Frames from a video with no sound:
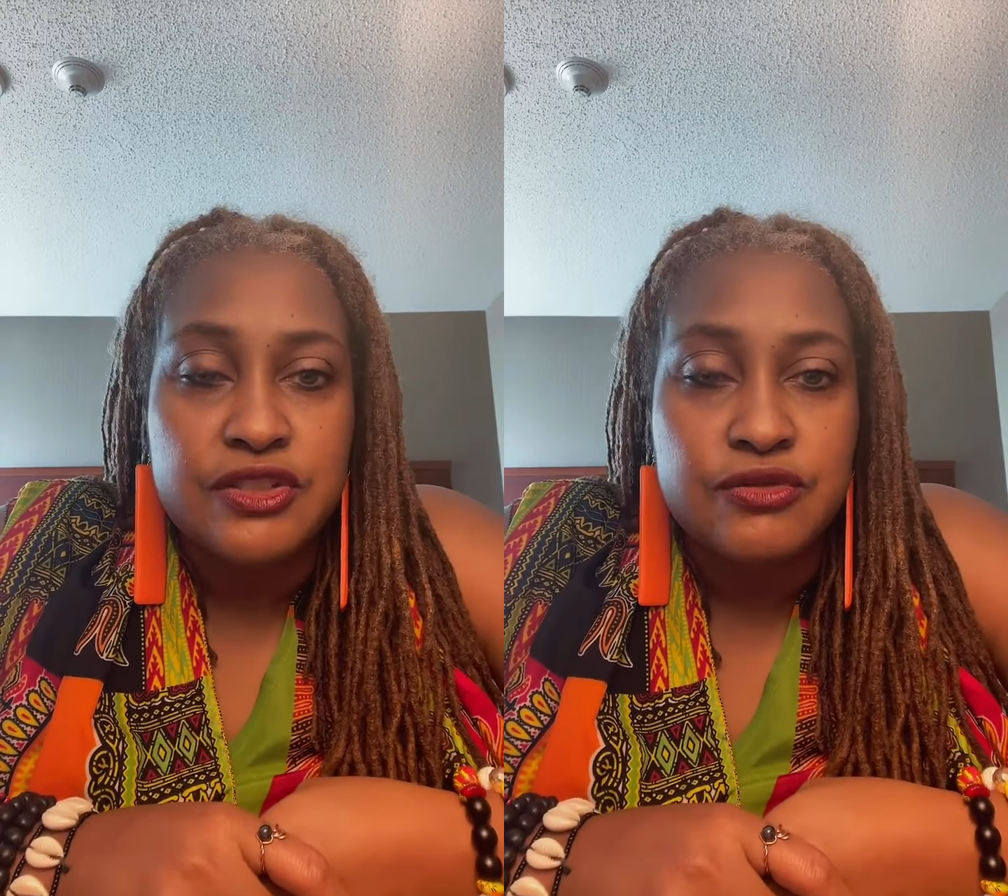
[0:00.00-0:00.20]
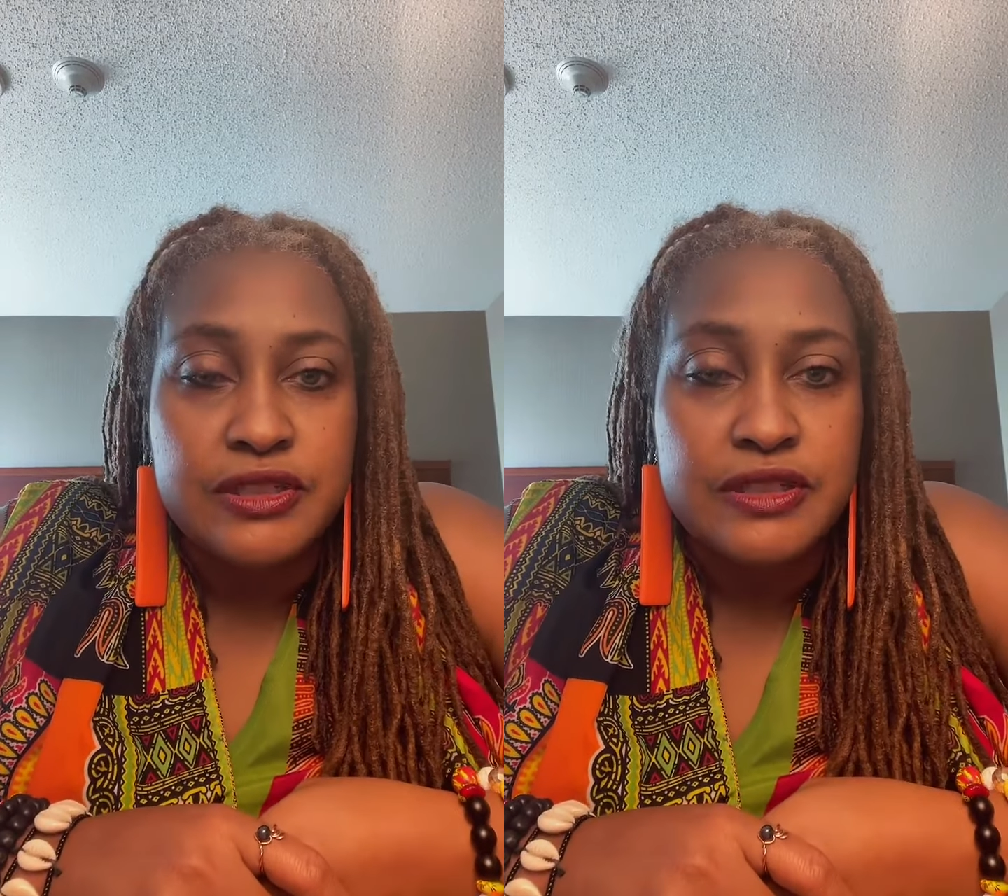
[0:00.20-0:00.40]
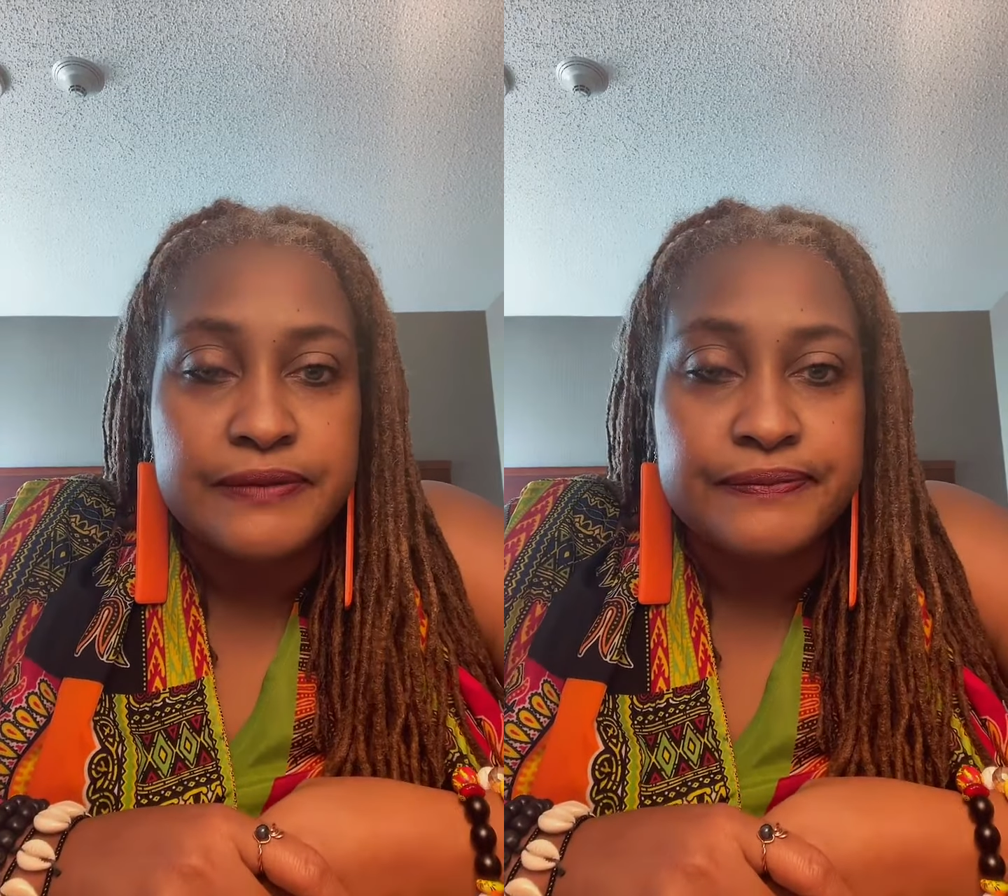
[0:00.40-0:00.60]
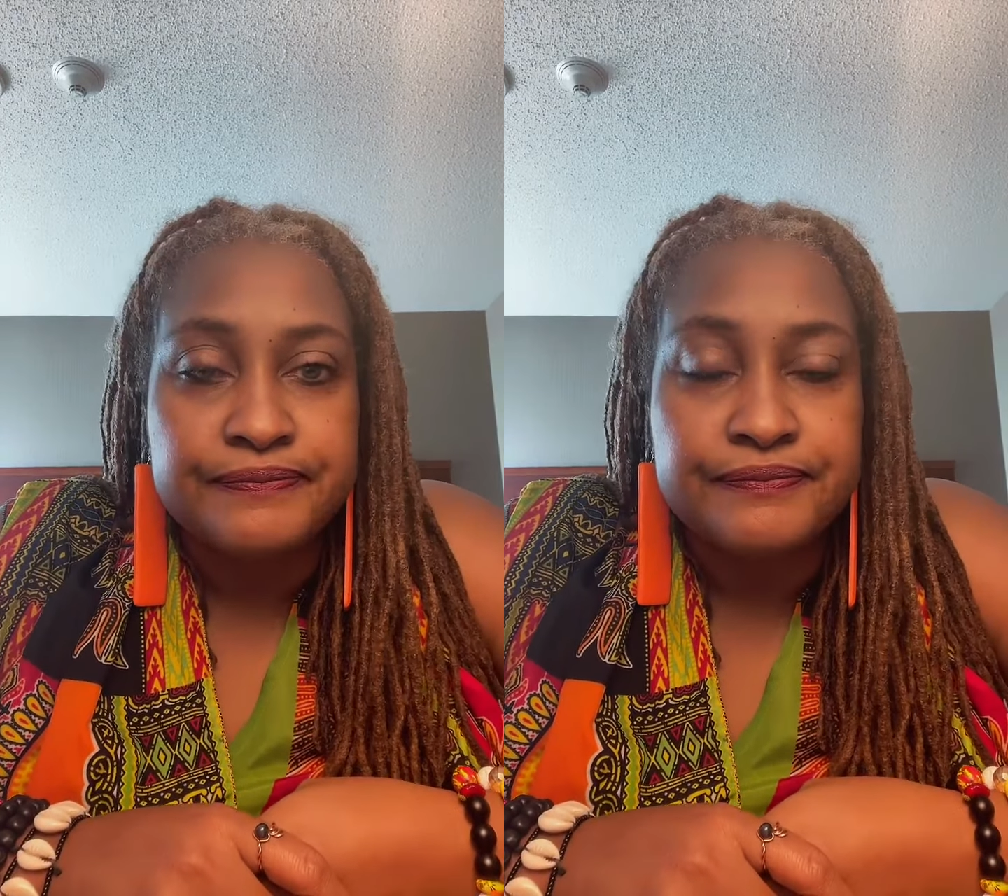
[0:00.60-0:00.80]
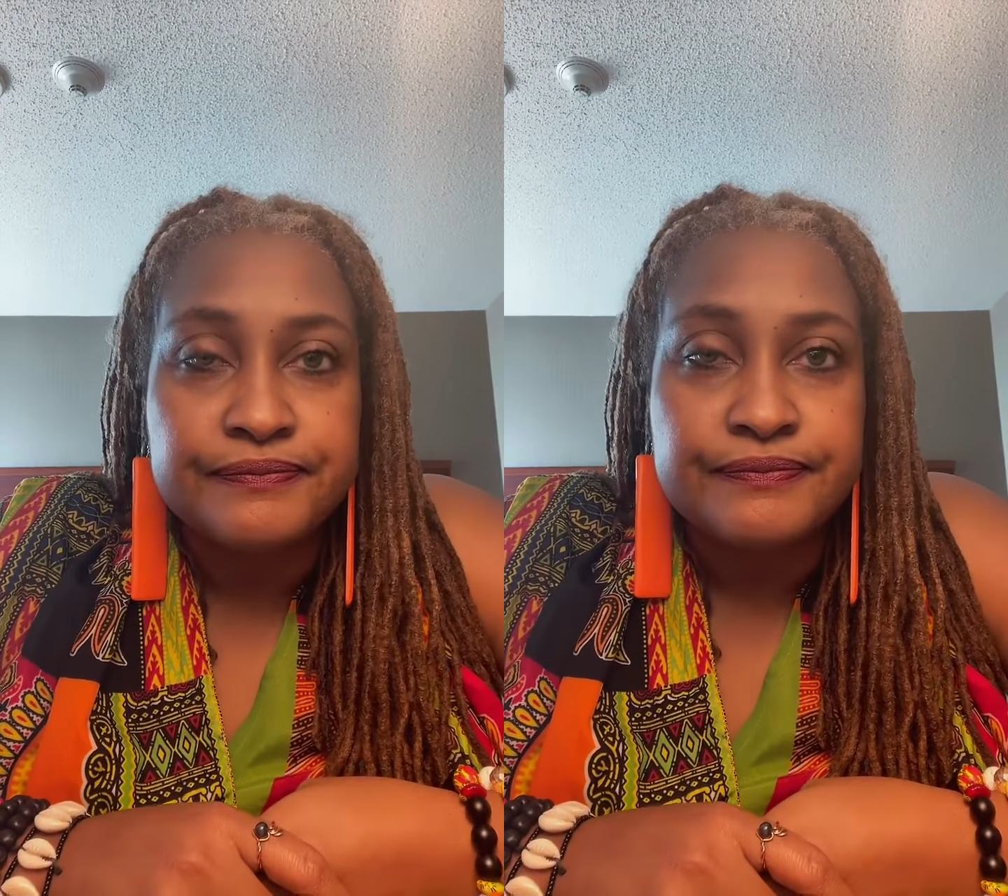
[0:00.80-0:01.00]
source.
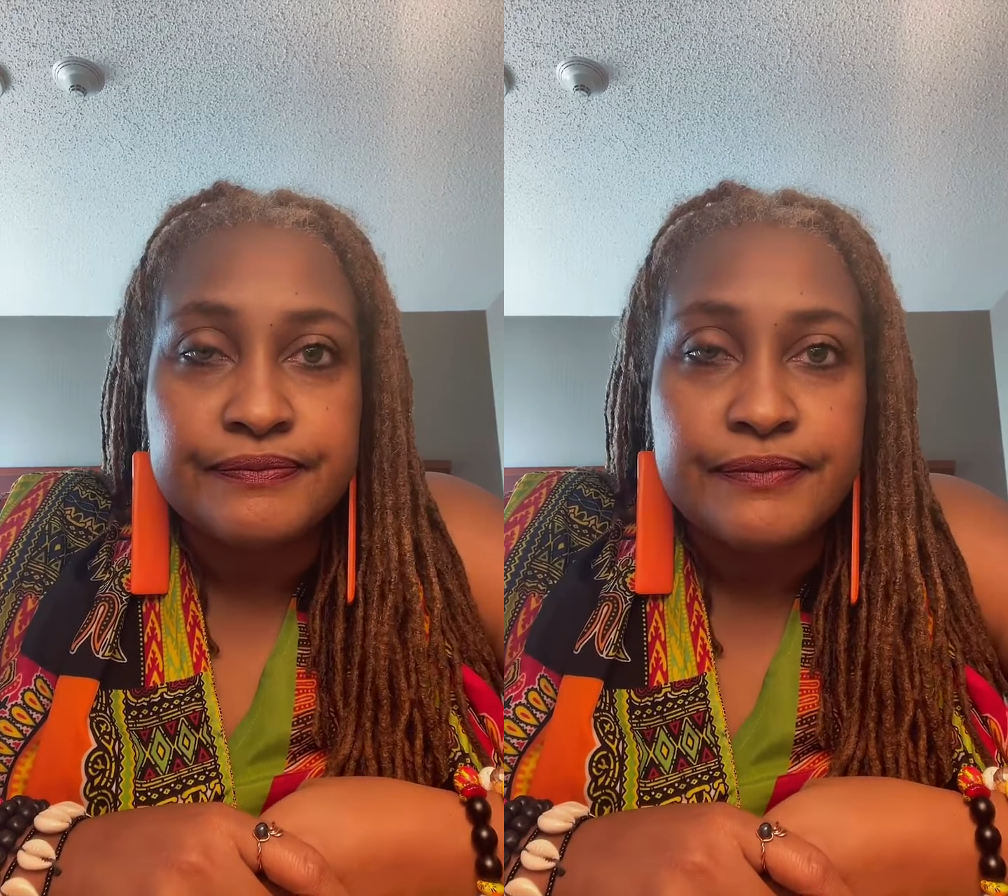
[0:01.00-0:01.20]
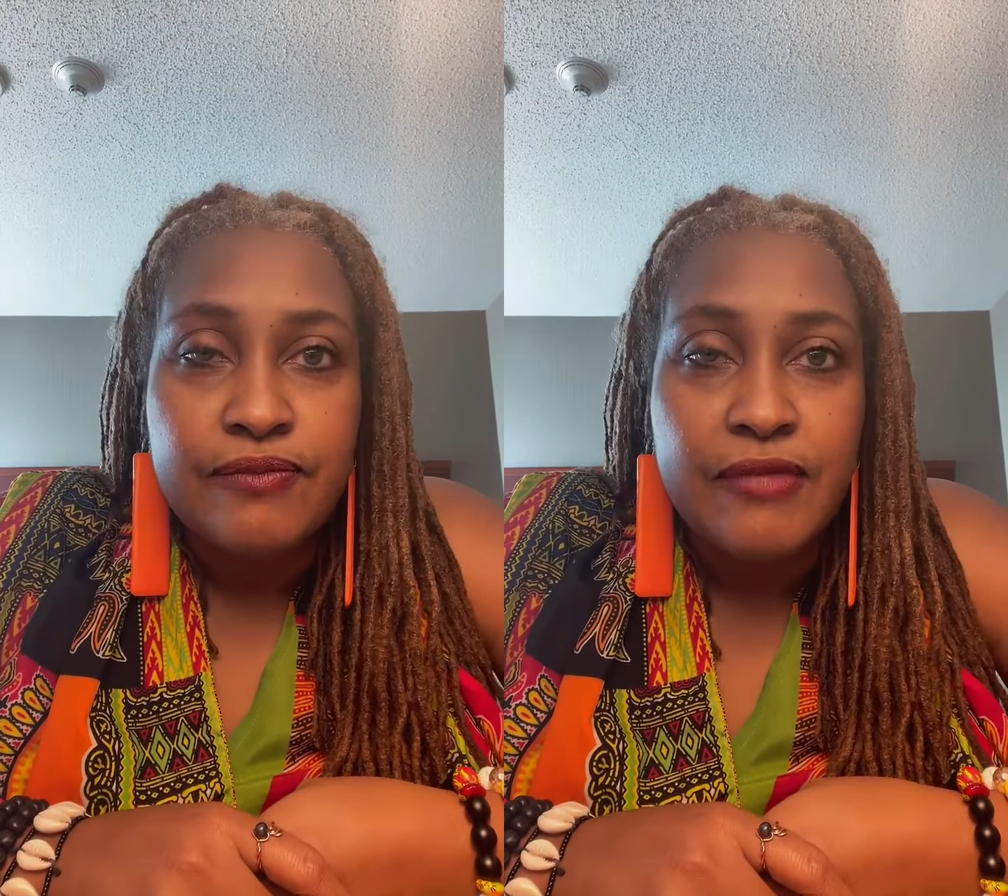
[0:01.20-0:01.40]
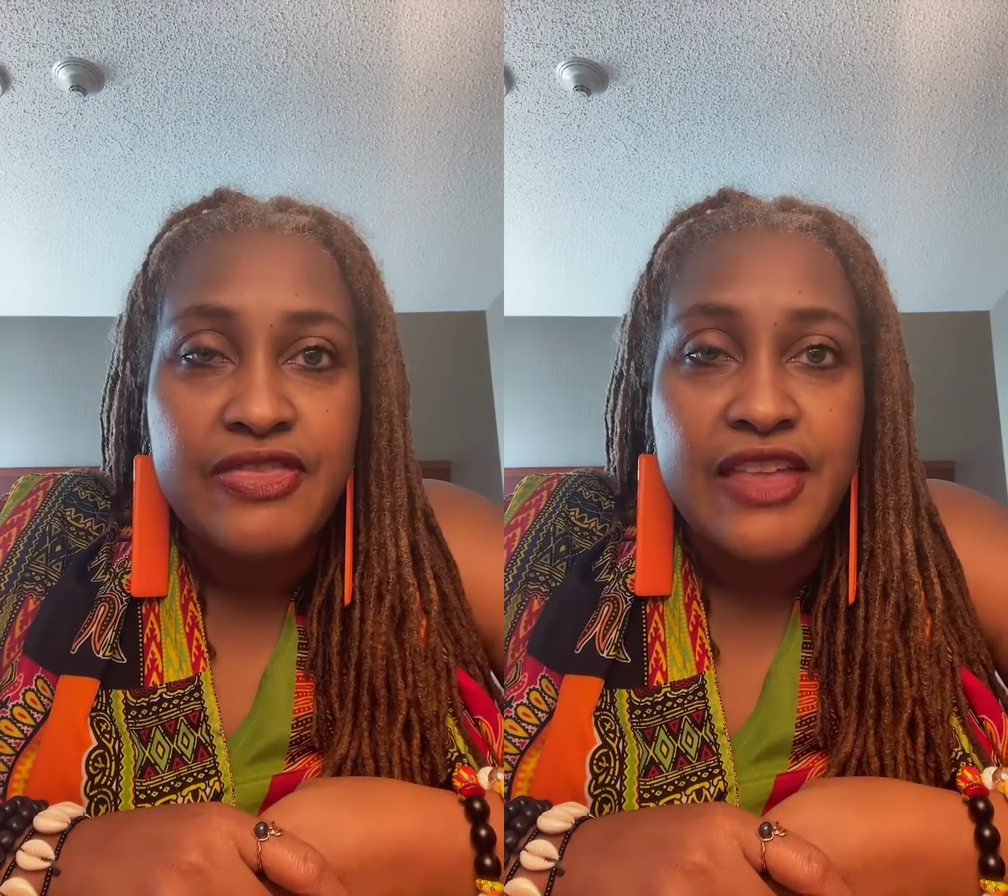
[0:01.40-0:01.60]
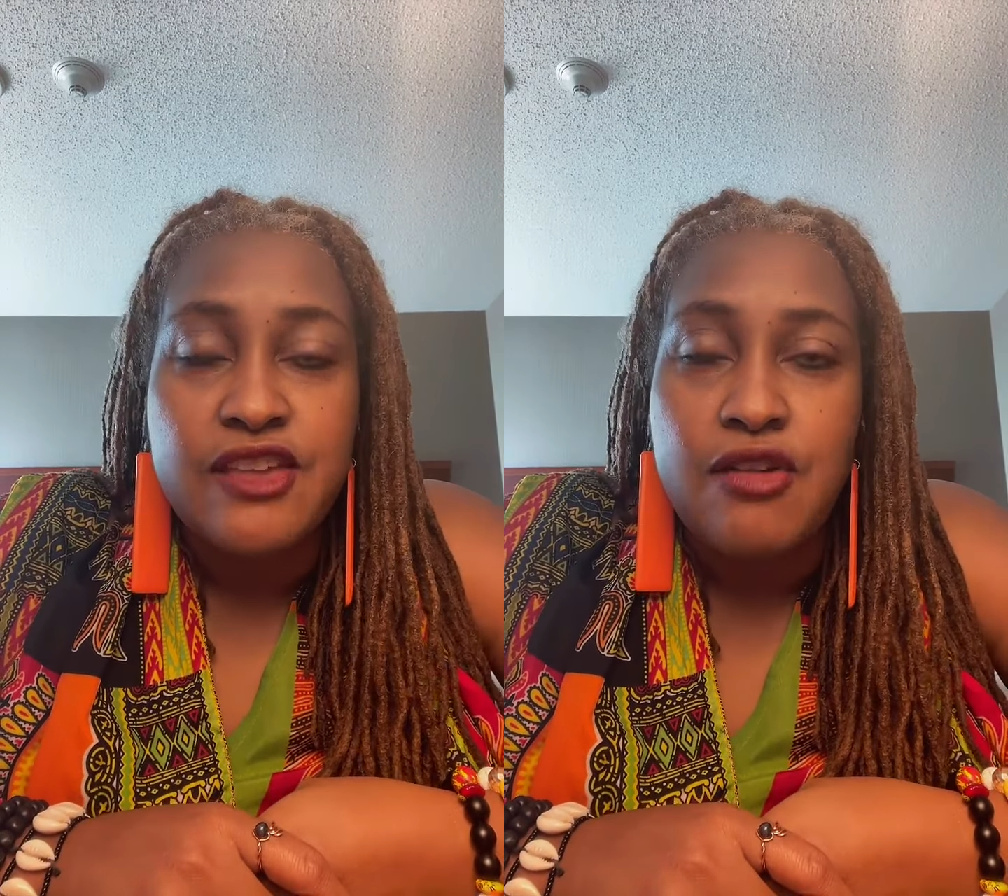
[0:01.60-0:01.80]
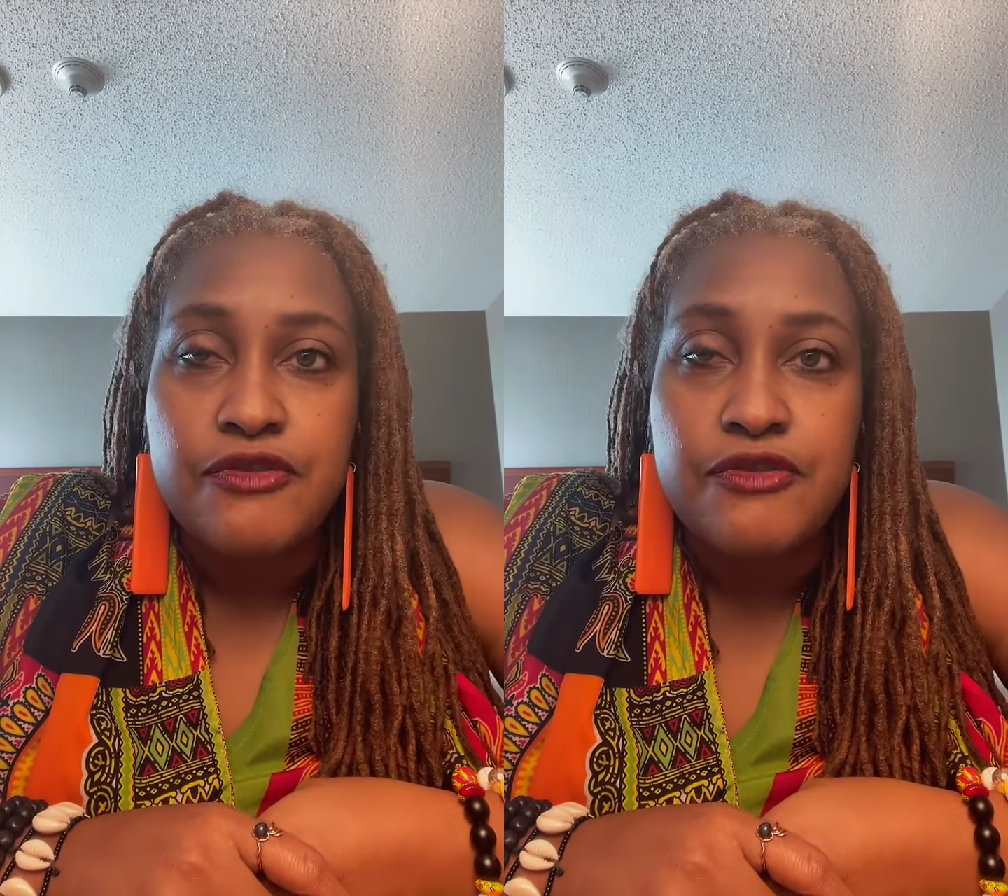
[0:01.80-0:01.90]
Thank